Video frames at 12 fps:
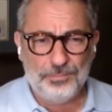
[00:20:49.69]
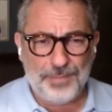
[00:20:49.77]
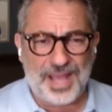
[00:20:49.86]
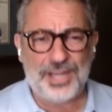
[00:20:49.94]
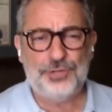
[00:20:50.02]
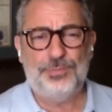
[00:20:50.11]

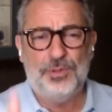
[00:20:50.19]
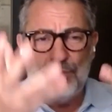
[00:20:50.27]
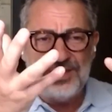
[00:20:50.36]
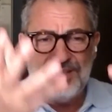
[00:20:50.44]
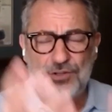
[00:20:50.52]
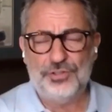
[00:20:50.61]
management
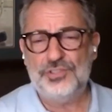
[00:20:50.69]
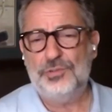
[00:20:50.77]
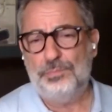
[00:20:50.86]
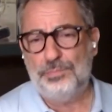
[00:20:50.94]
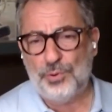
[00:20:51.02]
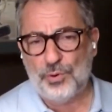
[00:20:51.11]
was here to
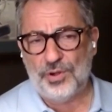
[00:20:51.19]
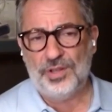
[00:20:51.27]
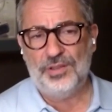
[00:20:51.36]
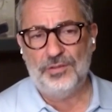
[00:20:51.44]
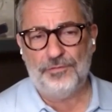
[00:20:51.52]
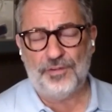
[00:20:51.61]
support
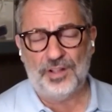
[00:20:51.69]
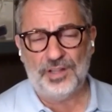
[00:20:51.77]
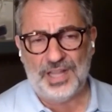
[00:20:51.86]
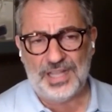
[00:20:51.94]
the front